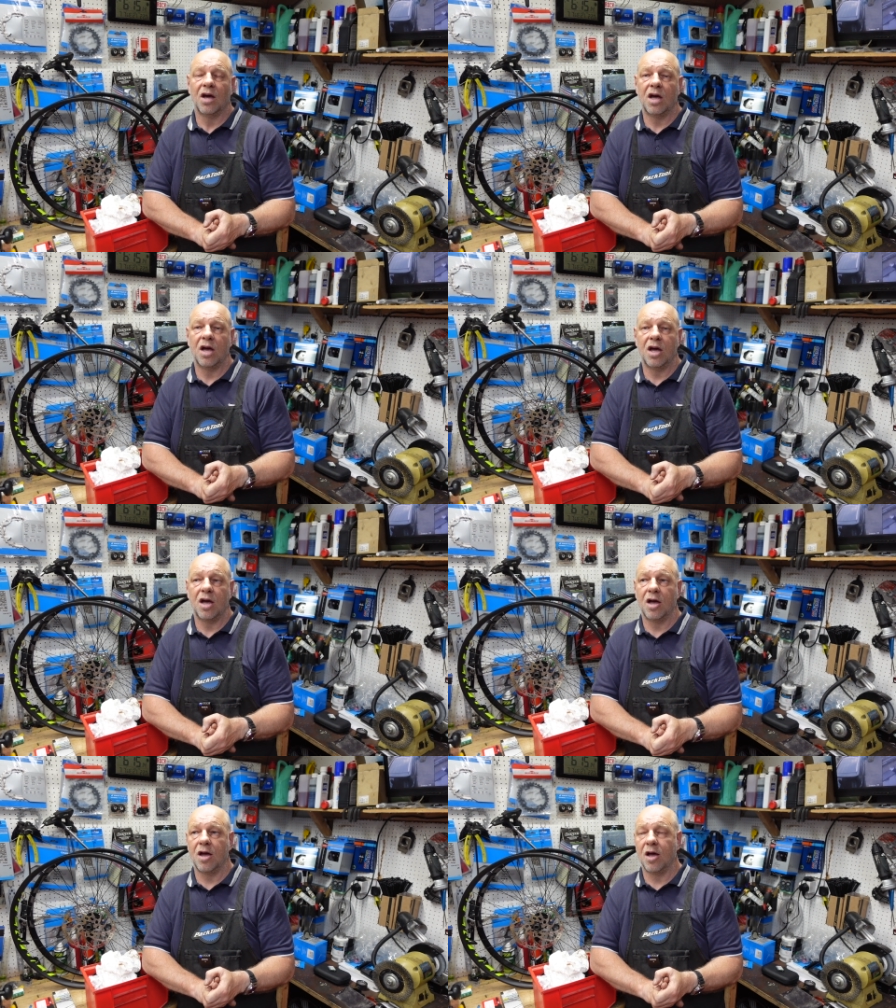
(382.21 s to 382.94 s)

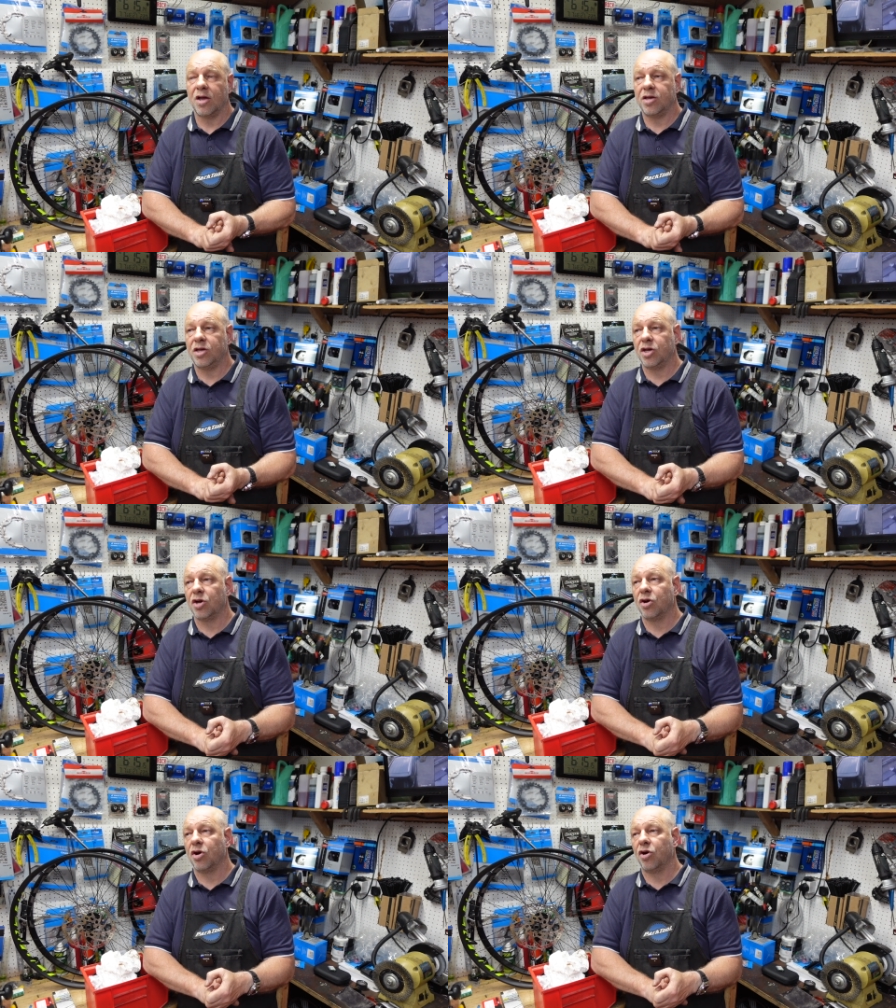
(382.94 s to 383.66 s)
uh,
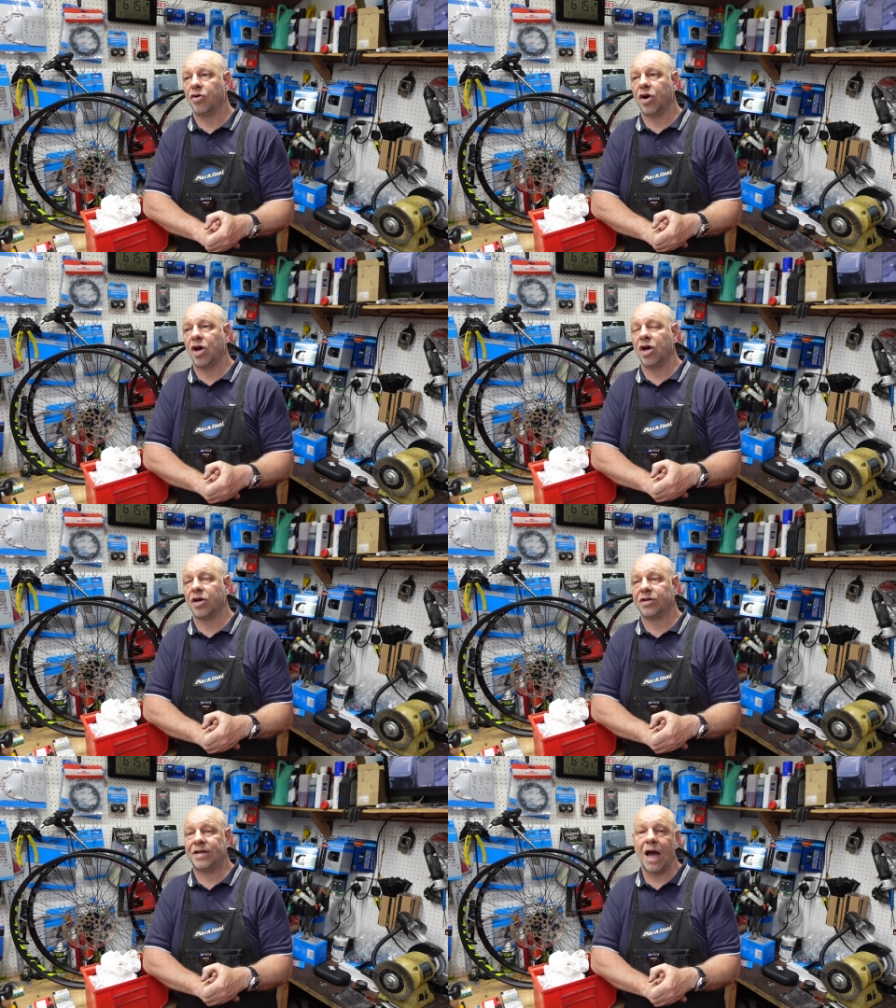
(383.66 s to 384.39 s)
your
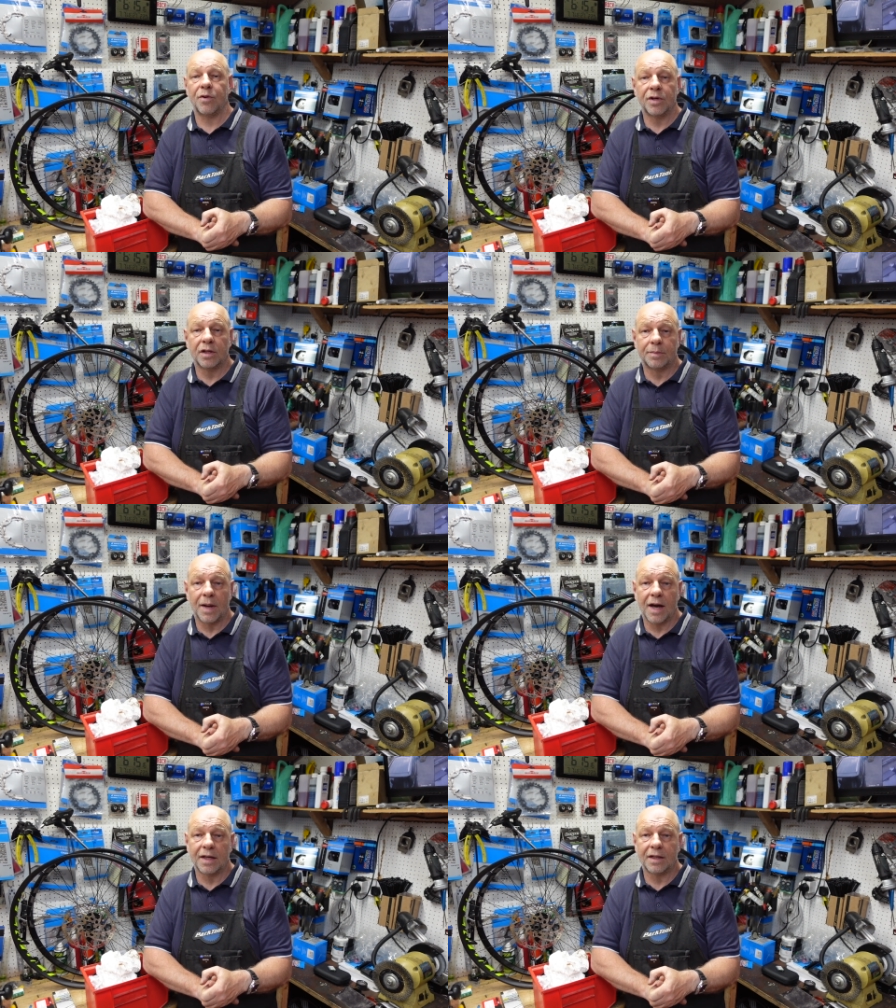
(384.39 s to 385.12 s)
uh, downhill
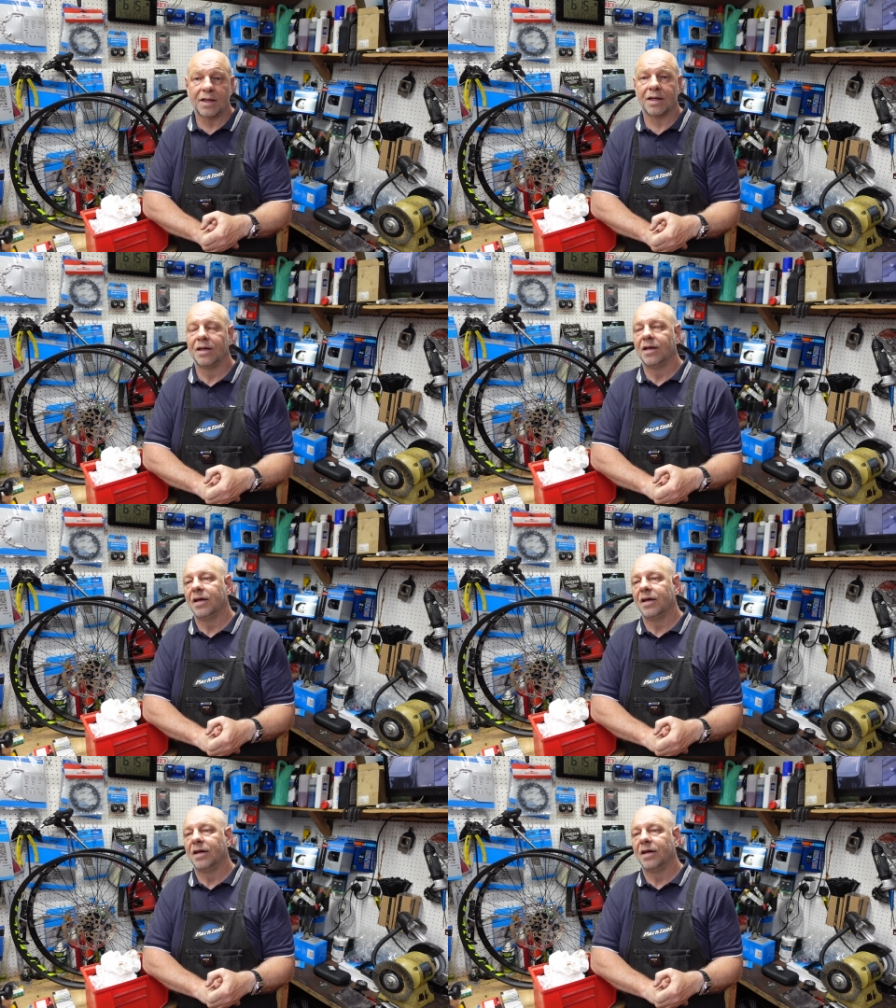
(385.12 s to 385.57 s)
bike.